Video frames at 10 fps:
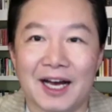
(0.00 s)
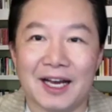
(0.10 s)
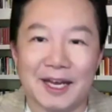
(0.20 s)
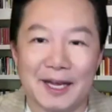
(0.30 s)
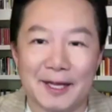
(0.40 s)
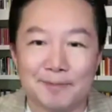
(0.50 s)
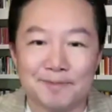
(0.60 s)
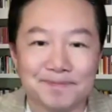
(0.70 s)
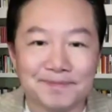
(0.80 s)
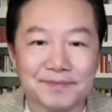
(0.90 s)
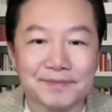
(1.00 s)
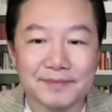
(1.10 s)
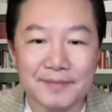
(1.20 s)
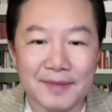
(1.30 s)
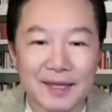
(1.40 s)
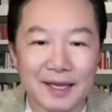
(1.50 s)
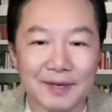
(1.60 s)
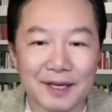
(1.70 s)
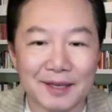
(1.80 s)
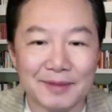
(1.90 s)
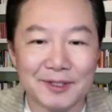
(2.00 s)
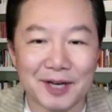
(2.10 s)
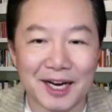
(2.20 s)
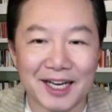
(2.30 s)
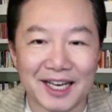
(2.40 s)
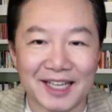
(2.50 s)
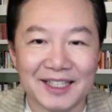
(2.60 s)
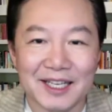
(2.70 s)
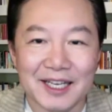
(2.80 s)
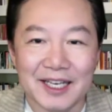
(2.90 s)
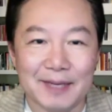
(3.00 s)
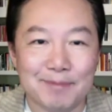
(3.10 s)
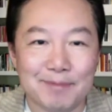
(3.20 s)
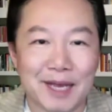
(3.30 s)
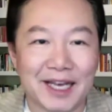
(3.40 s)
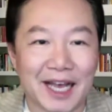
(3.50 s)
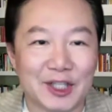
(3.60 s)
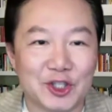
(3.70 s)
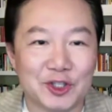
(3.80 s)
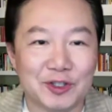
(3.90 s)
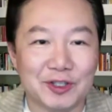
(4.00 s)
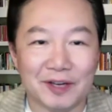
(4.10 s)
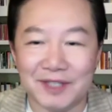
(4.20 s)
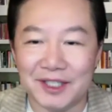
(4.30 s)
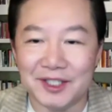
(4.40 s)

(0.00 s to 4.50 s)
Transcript: in, here we go. Let me try again. In May and June of this year,